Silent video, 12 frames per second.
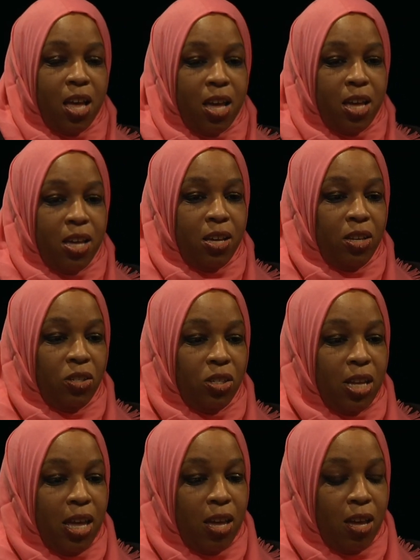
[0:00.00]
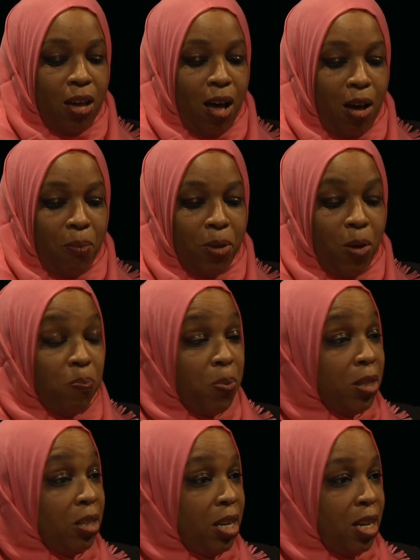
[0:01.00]
is the um,
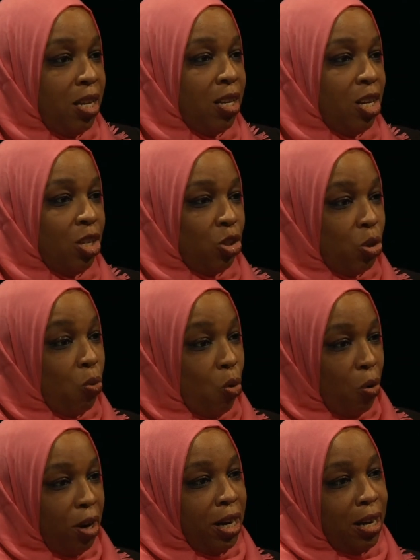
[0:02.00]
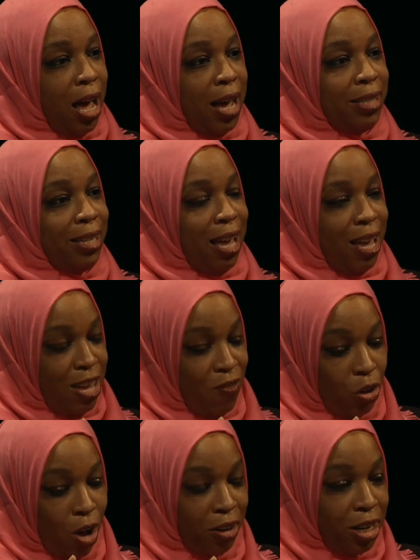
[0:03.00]
ability to organize
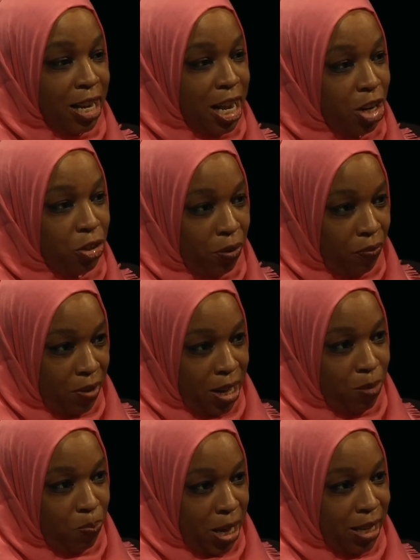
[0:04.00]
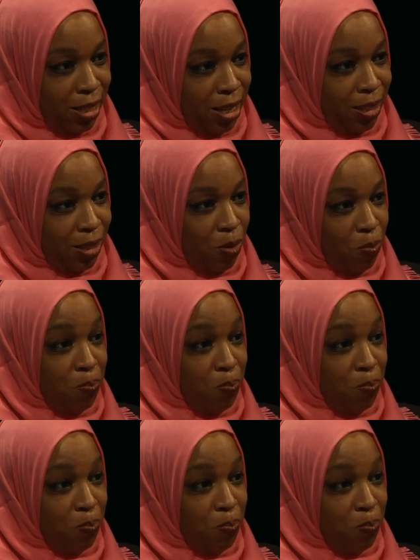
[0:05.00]
even on an interfaith basis, mm-hmm.